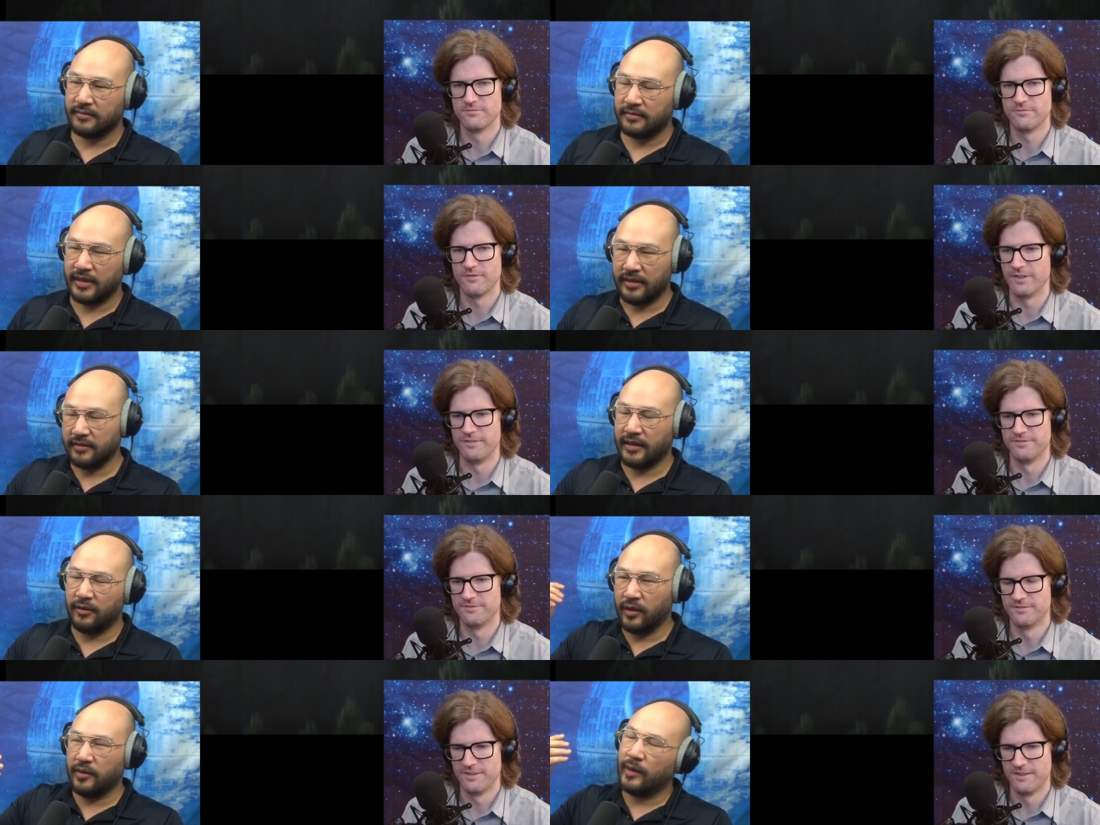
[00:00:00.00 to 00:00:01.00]
Speaker 1: right
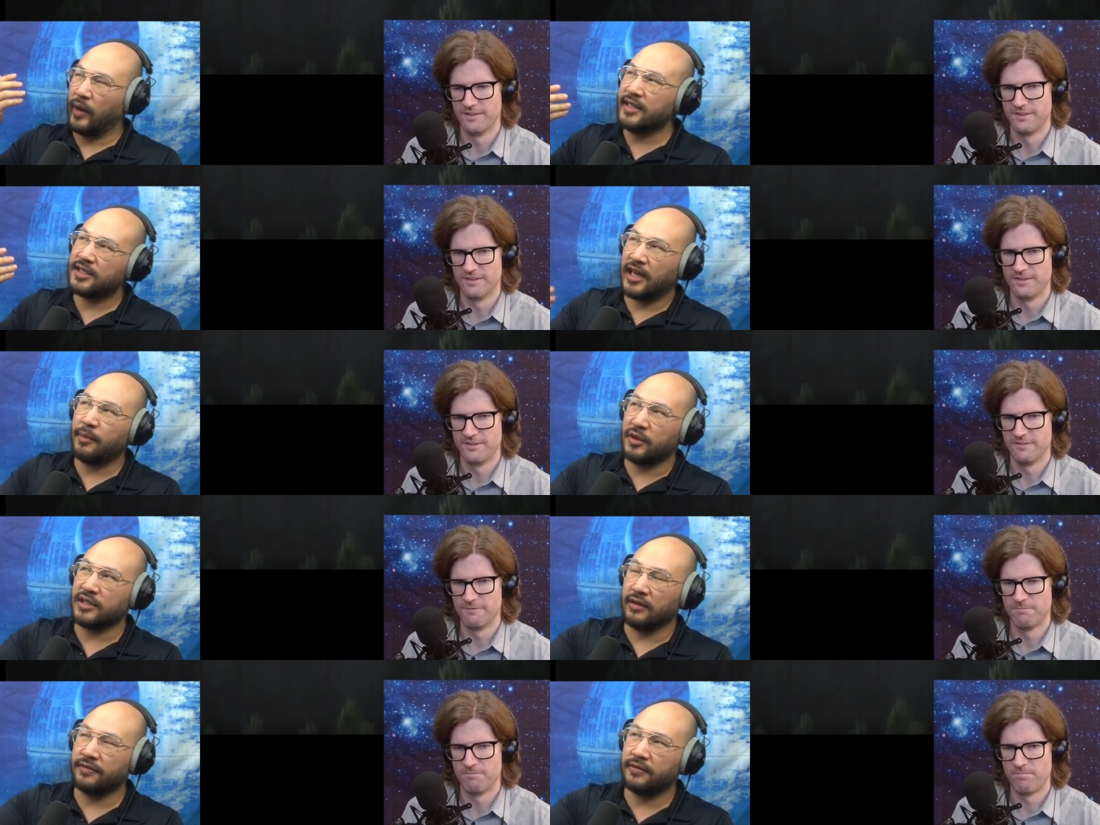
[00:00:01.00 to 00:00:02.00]
like wh- why stop
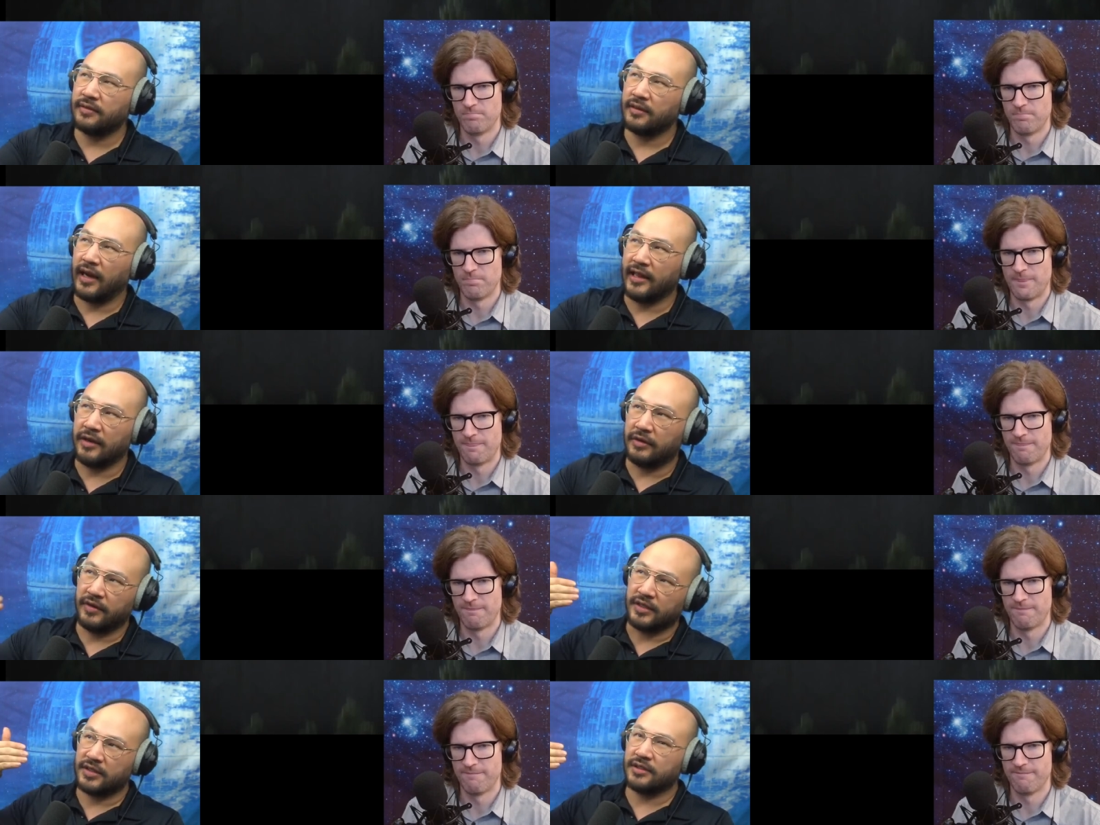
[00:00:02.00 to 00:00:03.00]
yourself and then
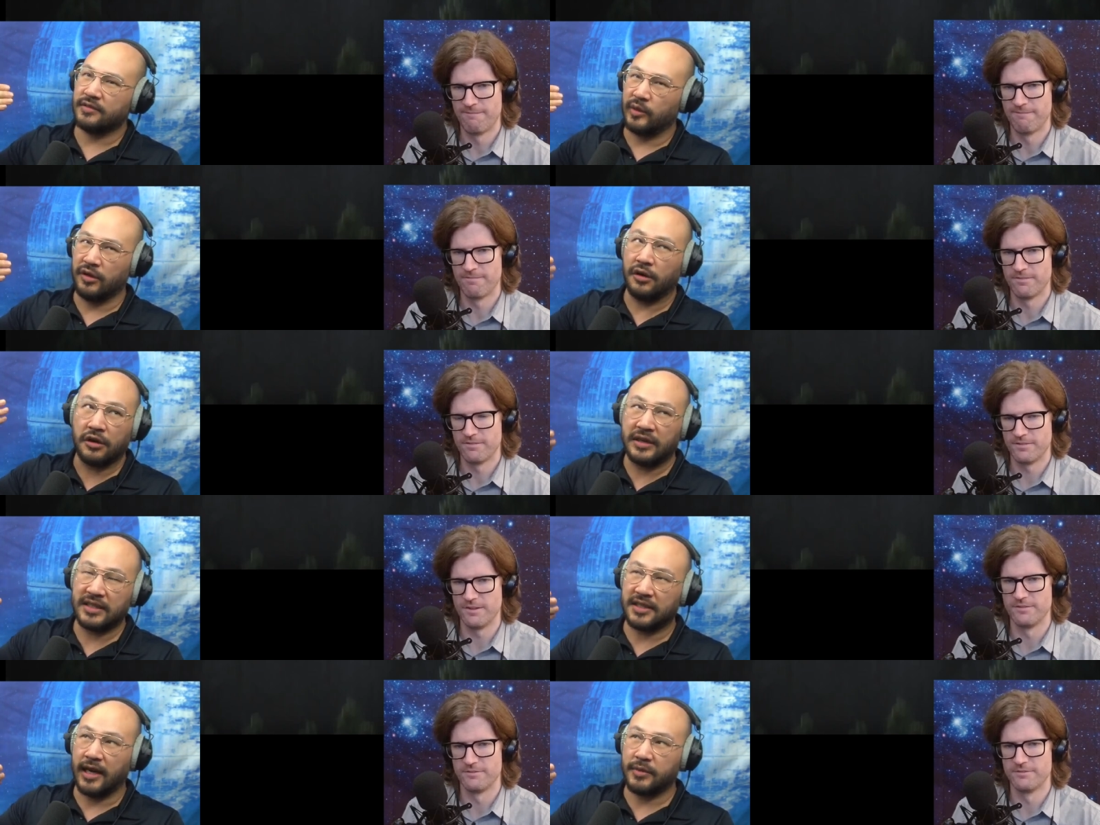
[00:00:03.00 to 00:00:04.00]
reverse when you're already
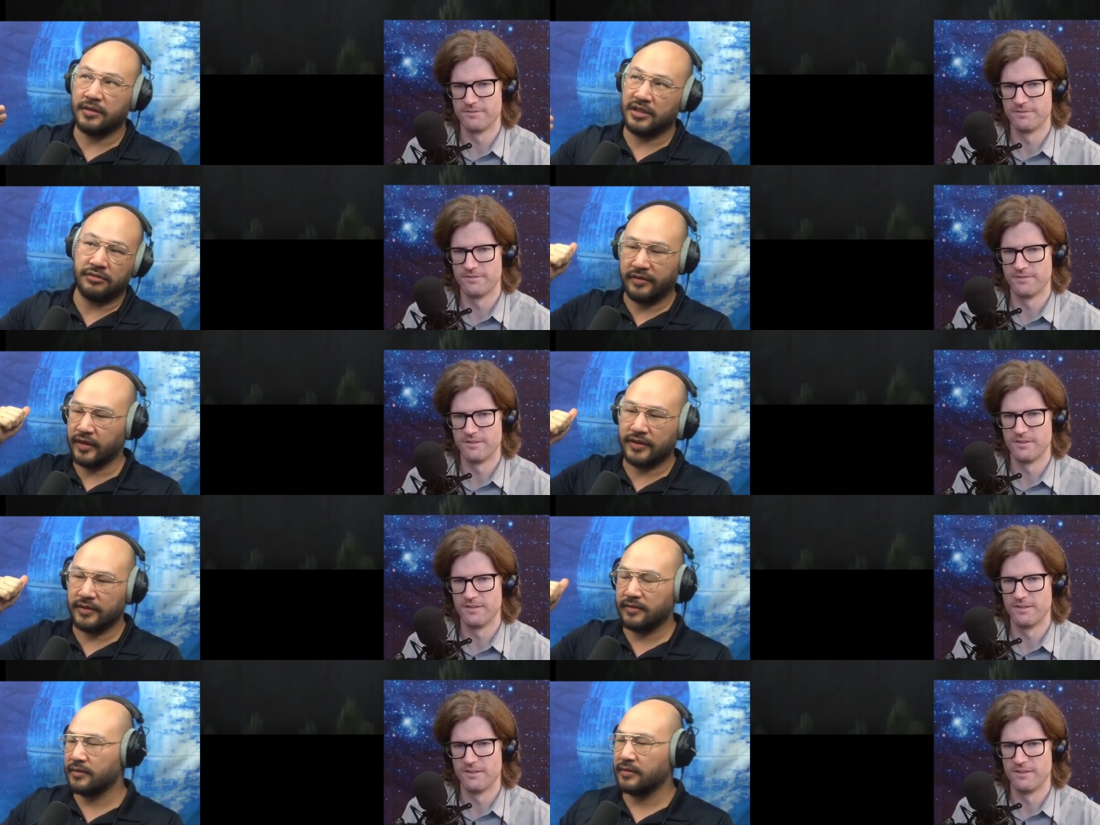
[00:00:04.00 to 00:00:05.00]
stopped just
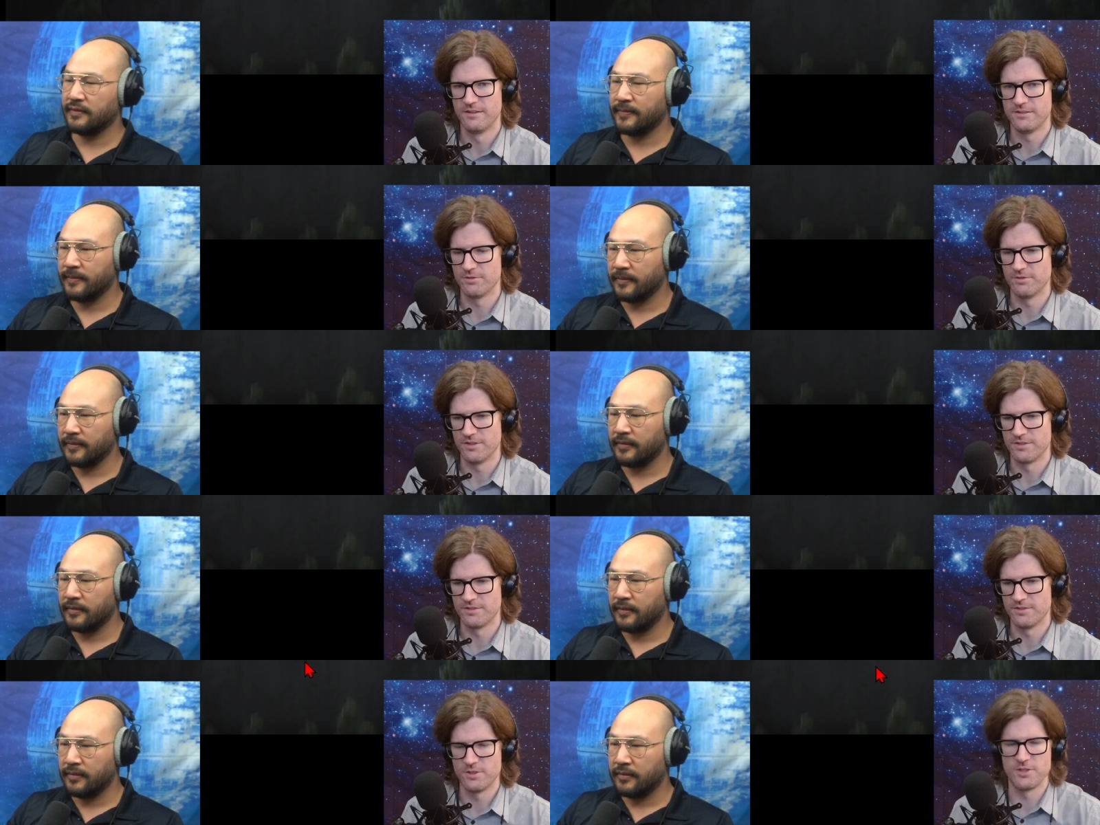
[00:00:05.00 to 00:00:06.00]
reverse
Speaker 2: just reverse
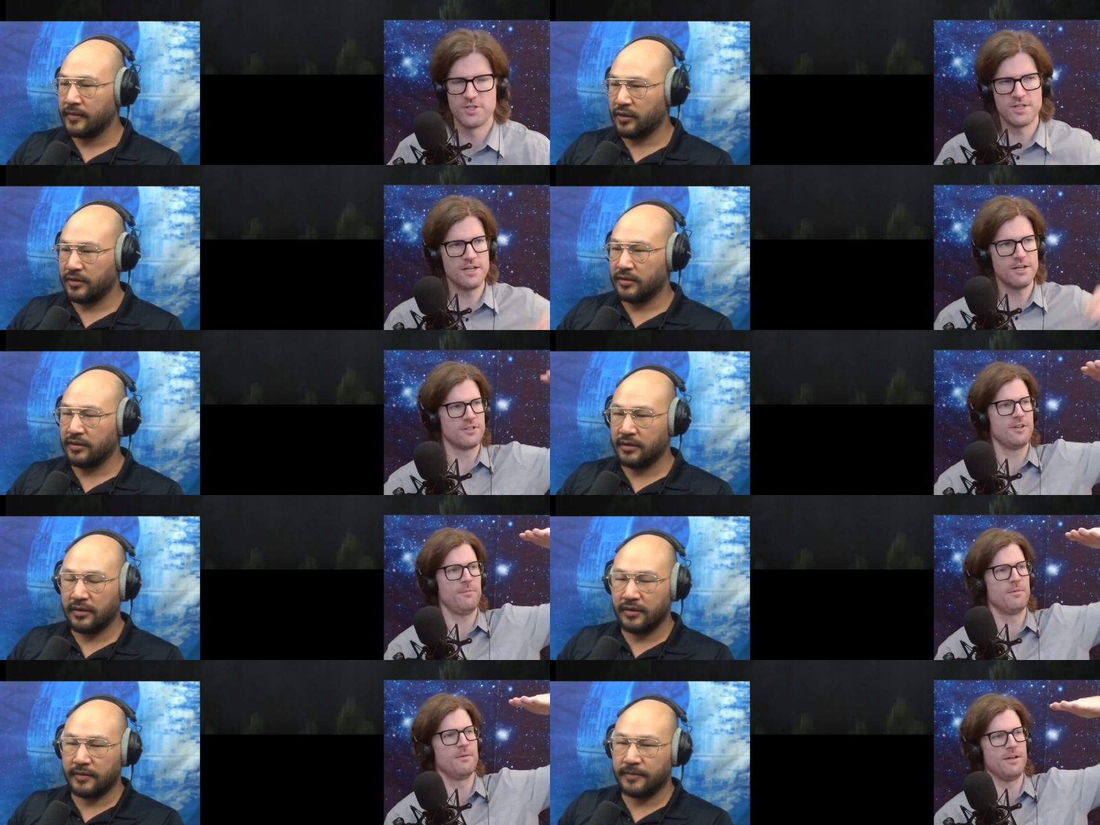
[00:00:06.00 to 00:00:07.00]
so they're sitting on the
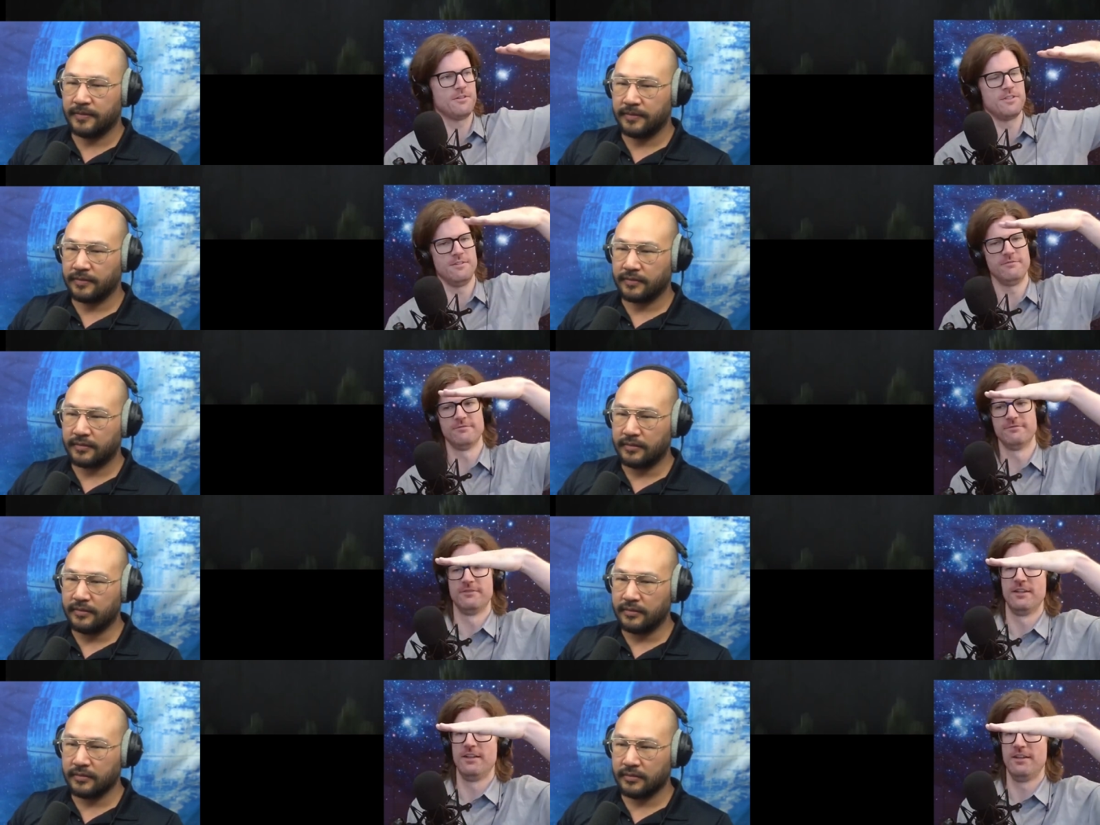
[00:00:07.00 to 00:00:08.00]
top of the mountain
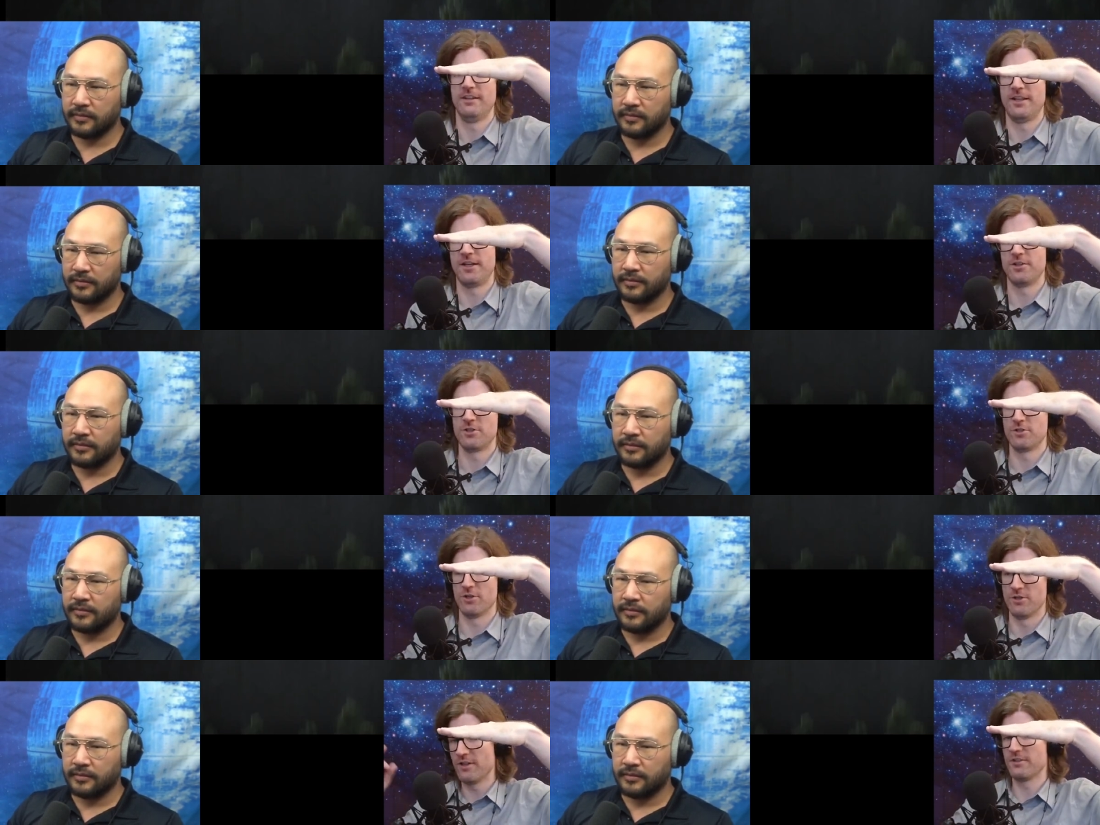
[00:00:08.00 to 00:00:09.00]
they could just
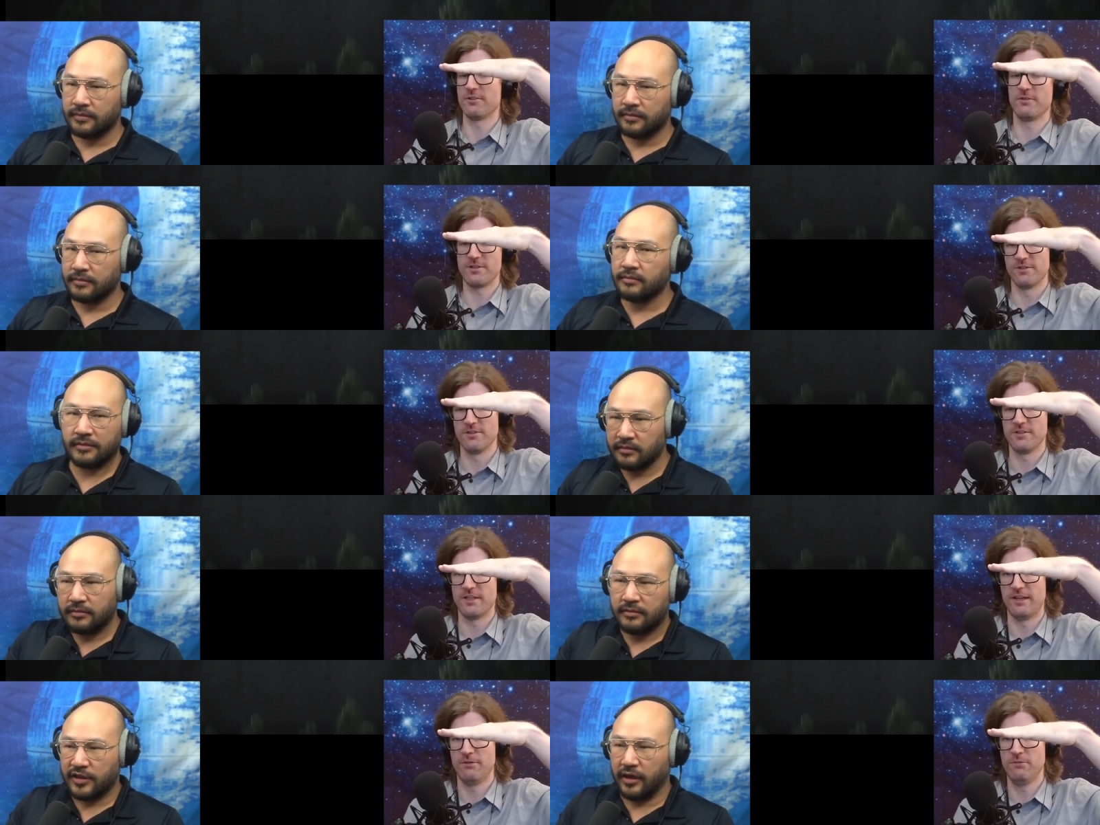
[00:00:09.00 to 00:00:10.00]
turn on the thrusters
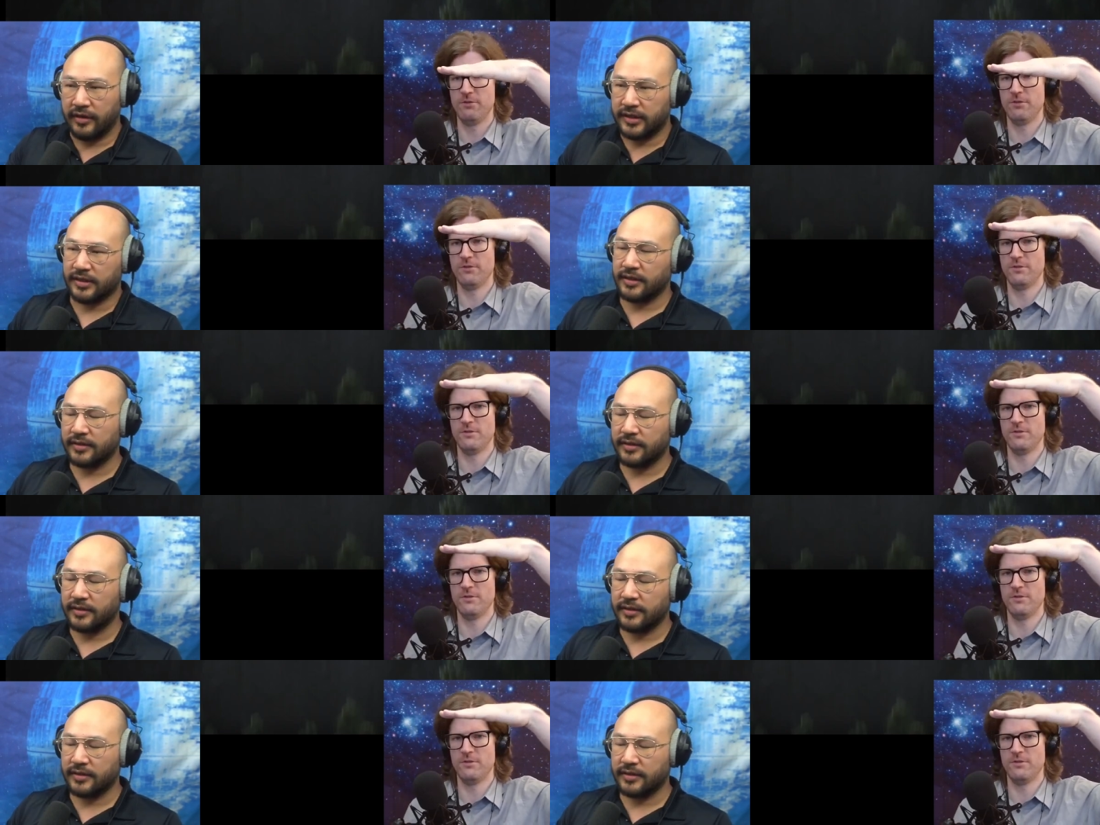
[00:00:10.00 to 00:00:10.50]
and turn on thrusters